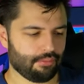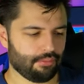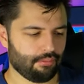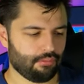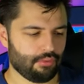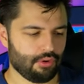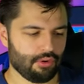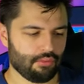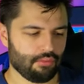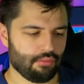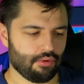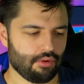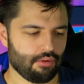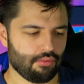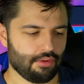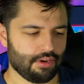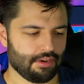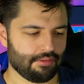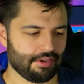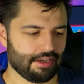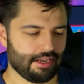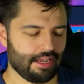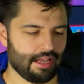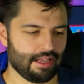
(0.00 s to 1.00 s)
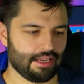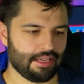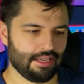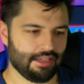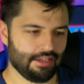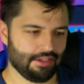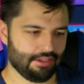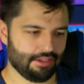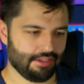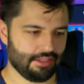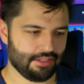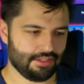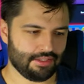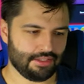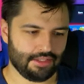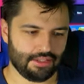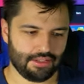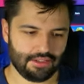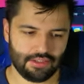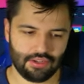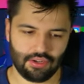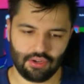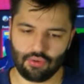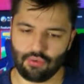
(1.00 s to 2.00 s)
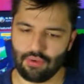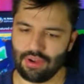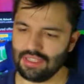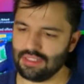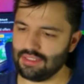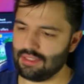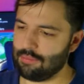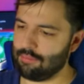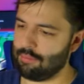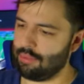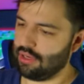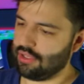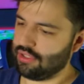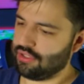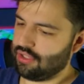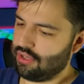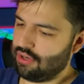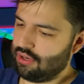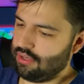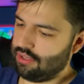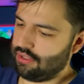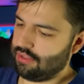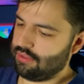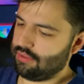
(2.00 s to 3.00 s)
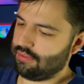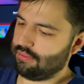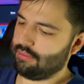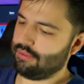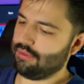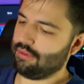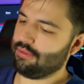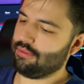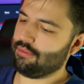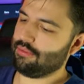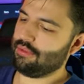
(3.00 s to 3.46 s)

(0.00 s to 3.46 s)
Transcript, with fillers: Whoa, whoa, what do we got here? Let's see on the quest and punch cards. So we'll, uh,